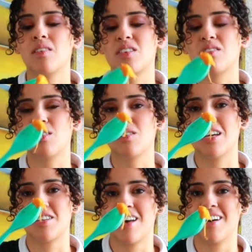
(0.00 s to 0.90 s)
There's still
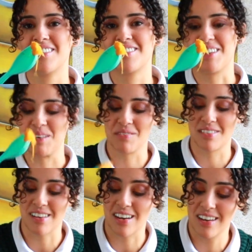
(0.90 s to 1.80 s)
this stuff
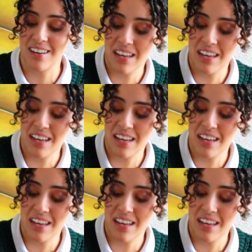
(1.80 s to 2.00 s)
inside.